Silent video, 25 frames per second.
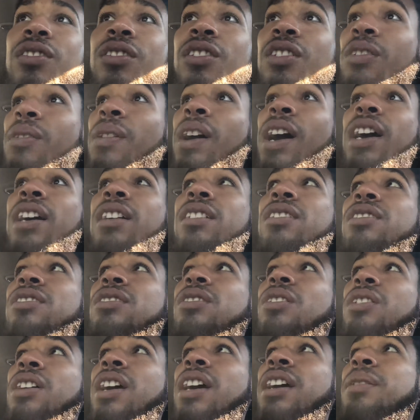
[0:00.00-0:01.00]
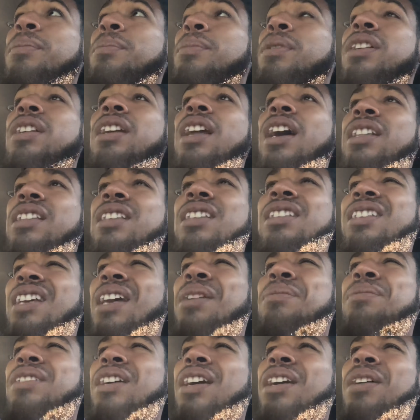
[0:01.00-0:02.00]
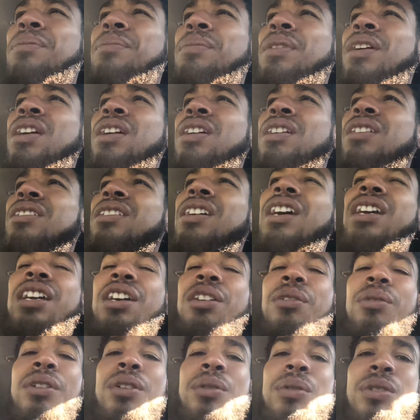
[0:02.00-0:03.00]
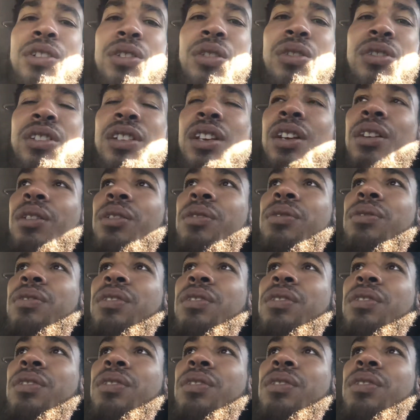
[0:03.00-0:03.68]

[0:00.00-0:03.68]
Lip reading: Congrats, okay? But at the same time, you got to get real with yourself.